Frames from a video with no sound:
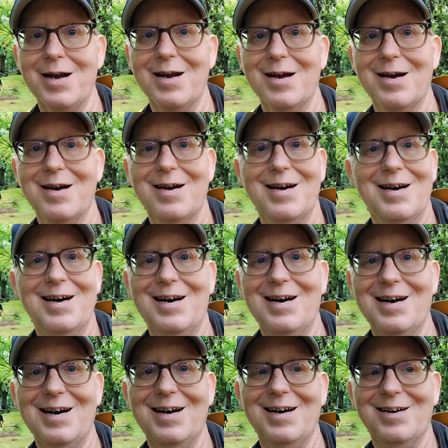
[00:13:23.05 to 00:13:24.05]

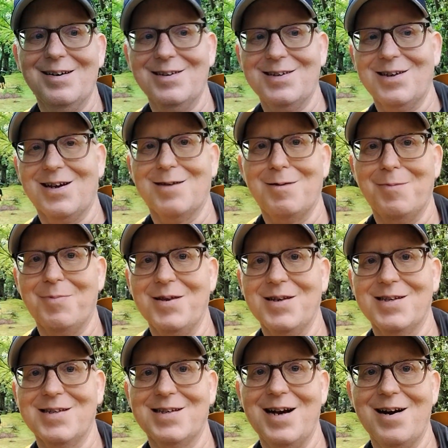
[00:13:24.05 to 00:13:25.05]
So always
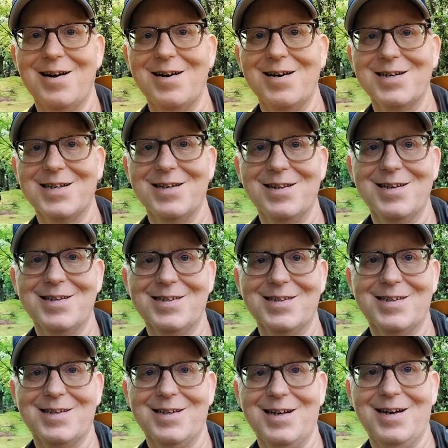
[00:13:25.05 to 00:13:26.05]
be kind
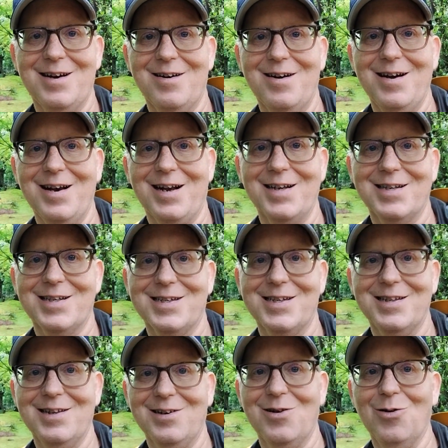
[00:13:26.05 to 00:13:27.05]
to your
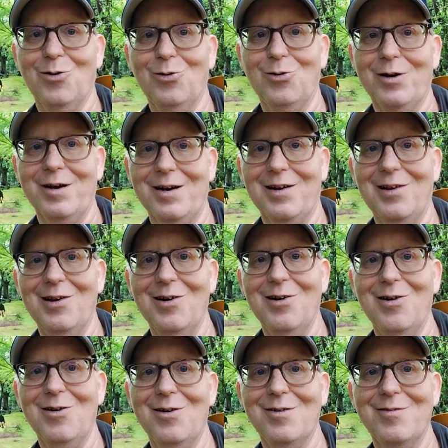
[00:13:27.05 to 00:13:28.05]
volunteers when you
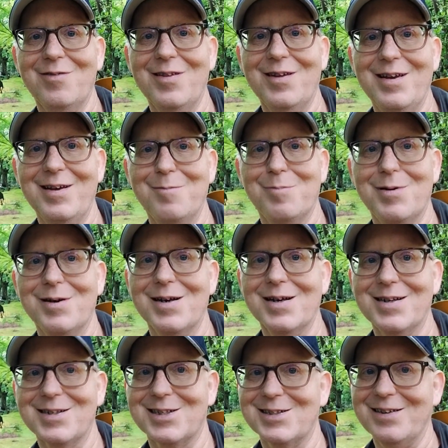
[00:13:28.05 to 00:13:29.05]
see them, and thank
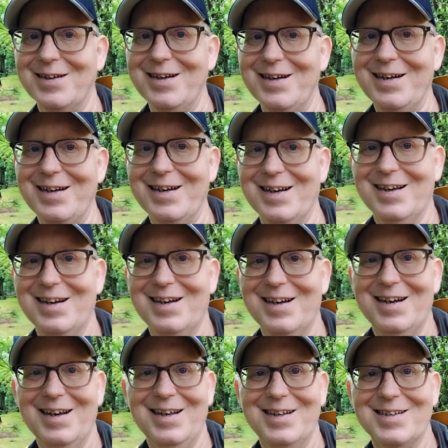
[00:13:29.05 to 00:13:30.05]
them for
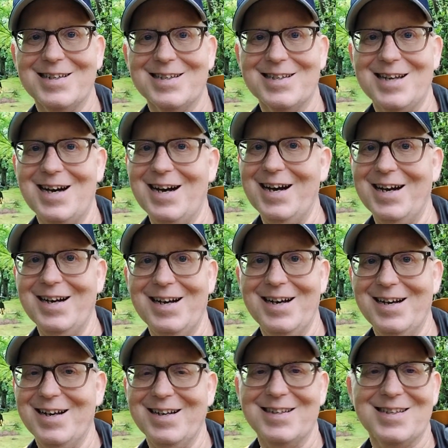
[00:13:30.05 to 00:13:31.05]
all their hard work. I'm going to
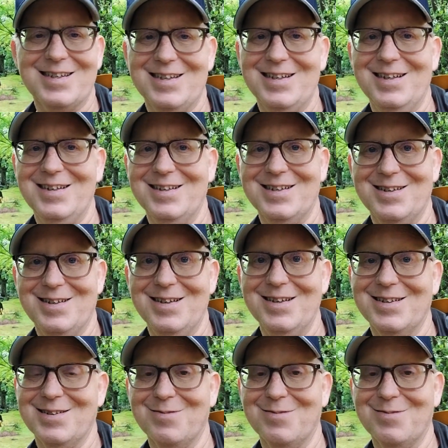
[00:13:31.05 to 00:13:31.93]
take you guys to the next place.